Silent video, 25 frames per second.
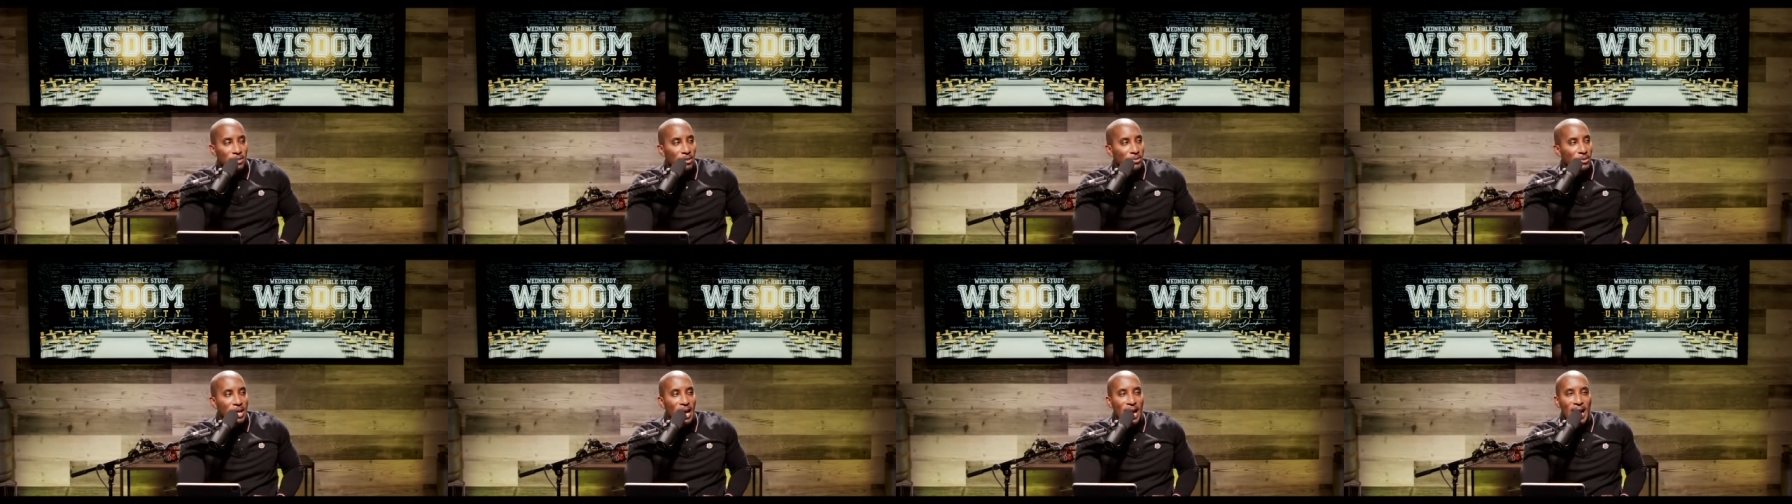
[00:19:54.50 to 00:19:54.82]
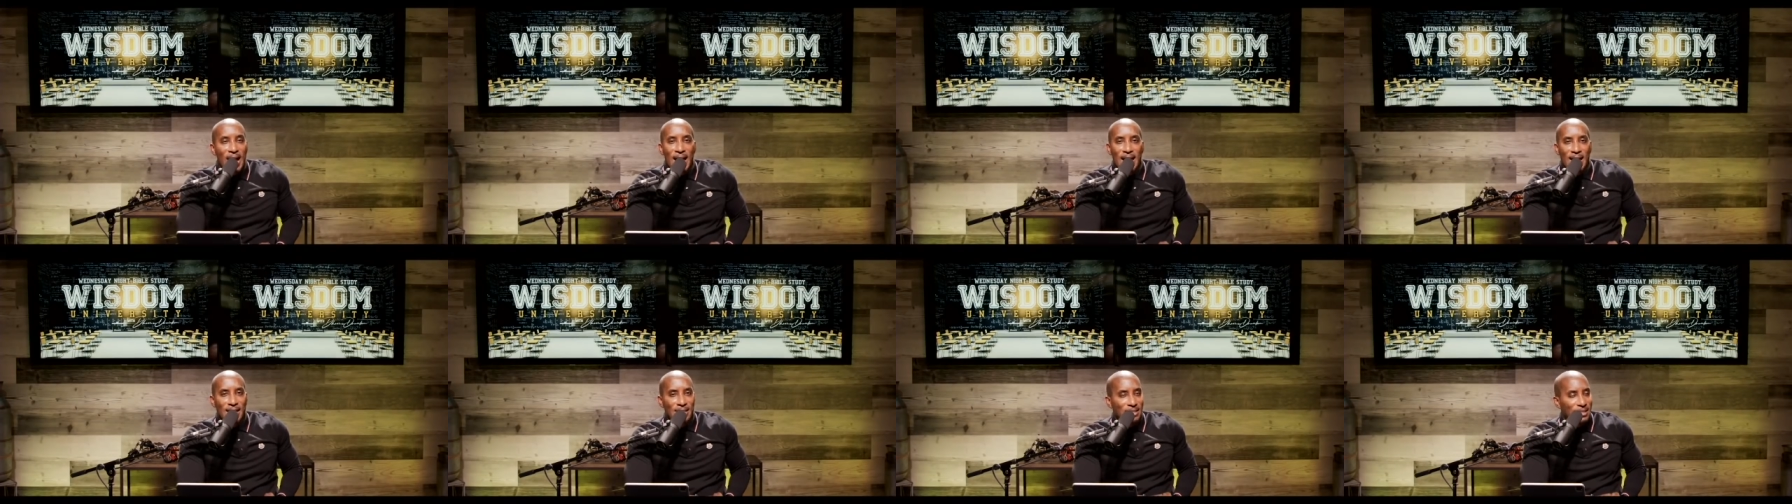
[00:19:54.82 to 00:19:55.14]
So,
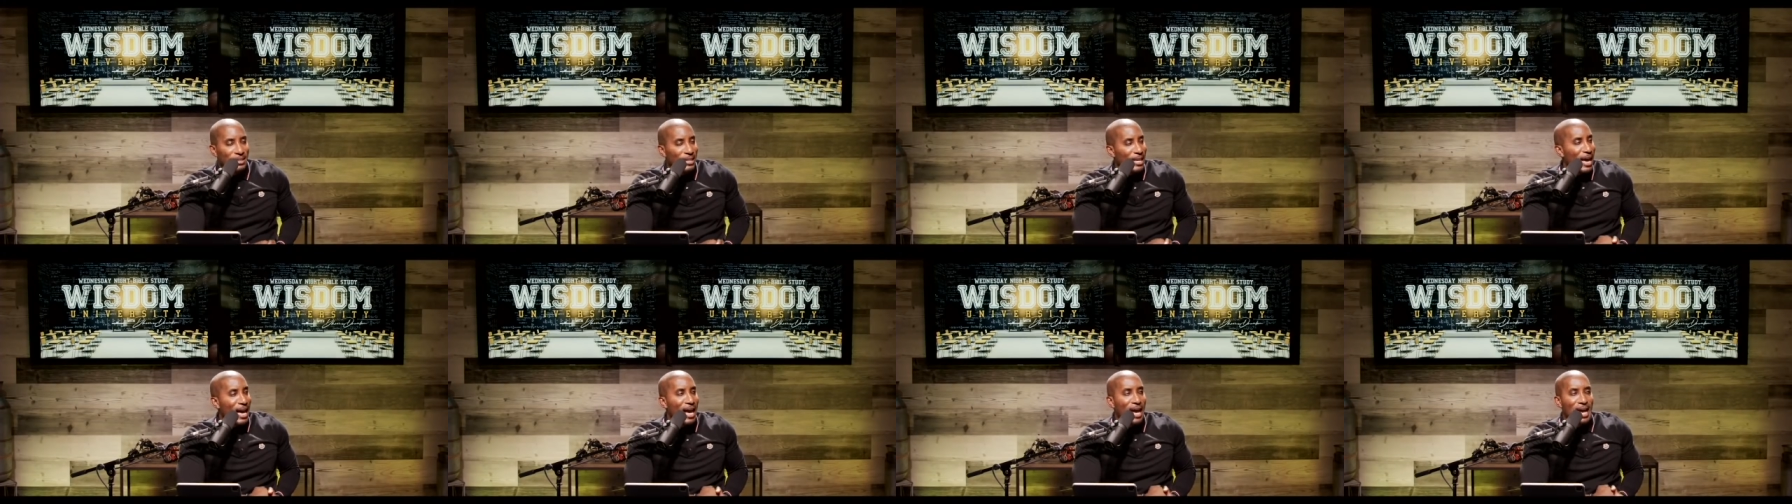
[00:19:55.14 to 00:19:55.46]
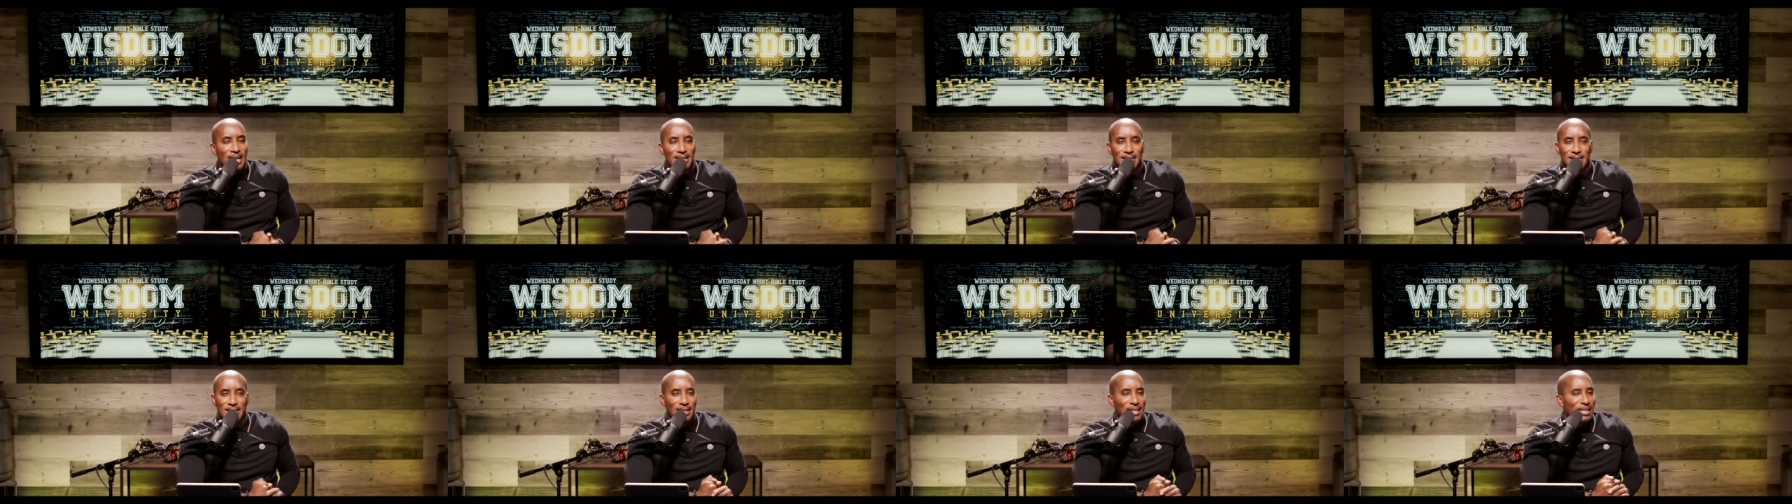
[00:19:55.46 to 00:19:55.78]
guys,
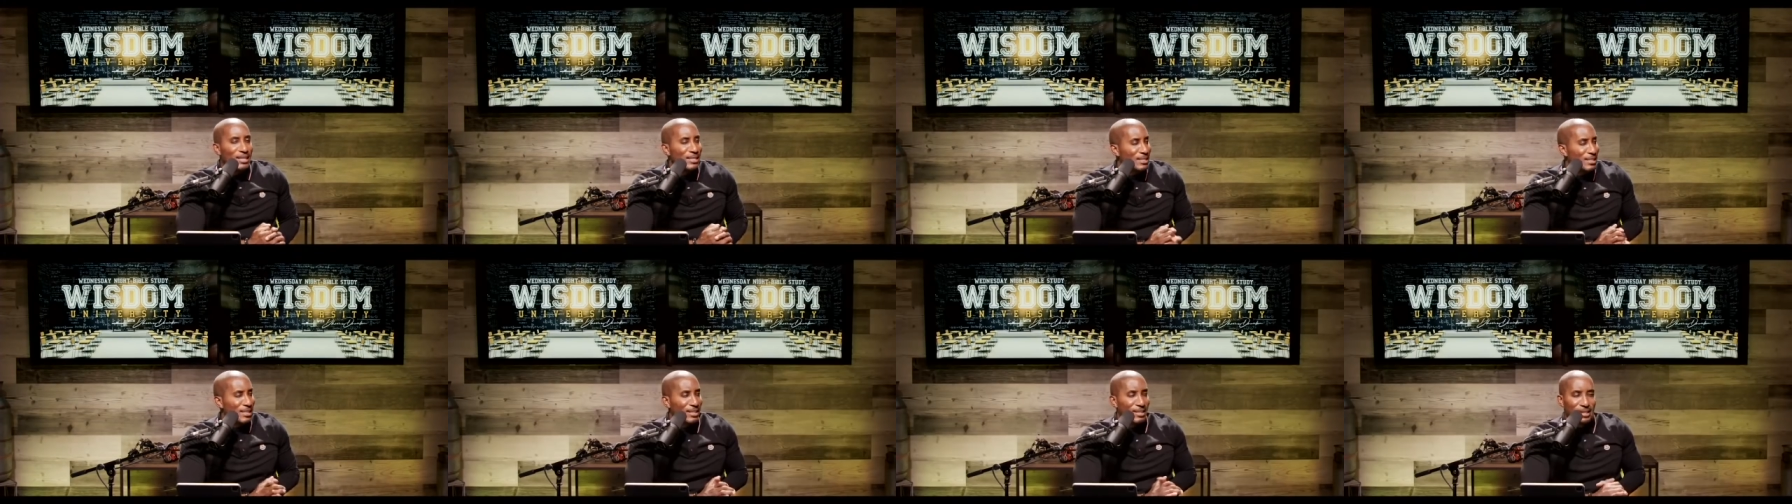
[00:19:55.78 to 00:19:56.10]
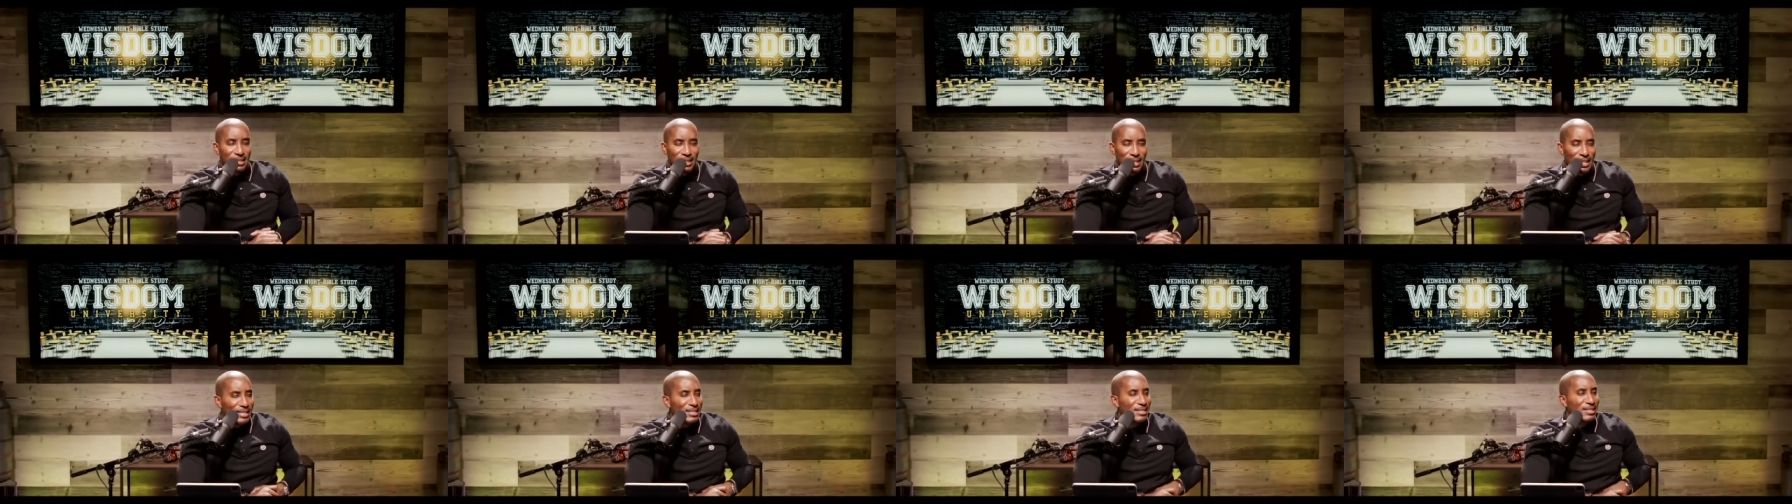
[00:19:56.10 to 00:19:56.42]
guys, listen,
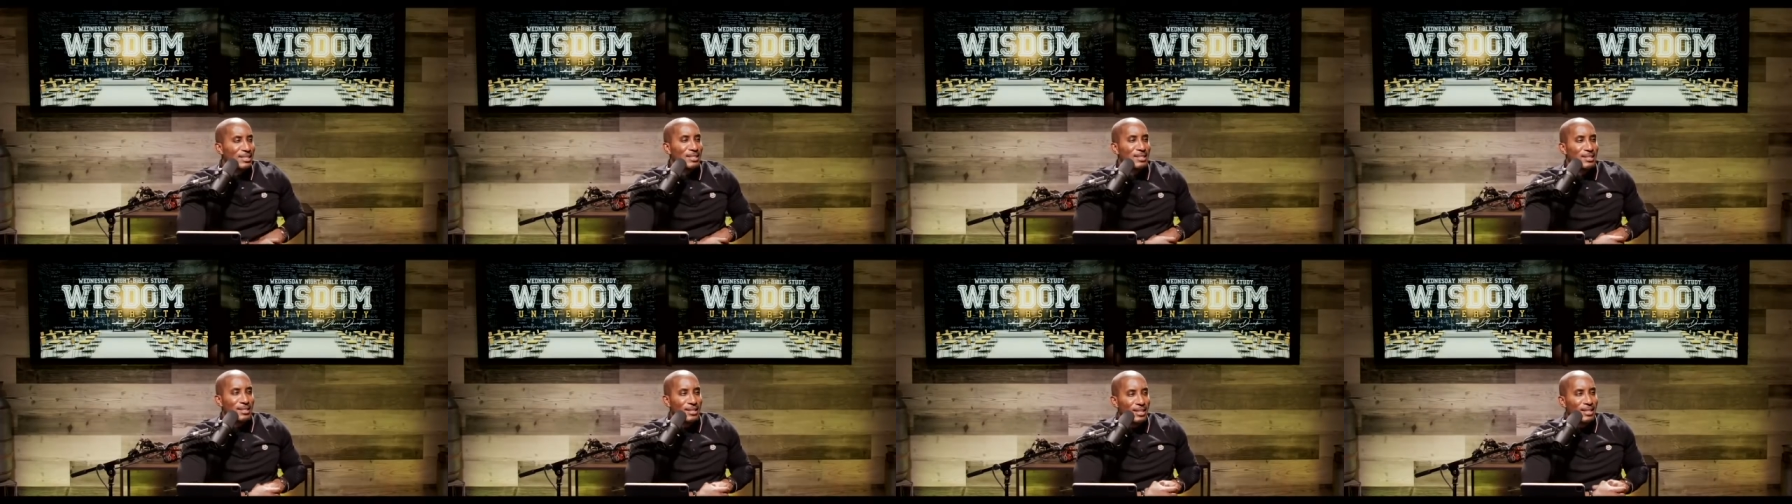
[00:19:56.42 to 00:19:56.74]
listen,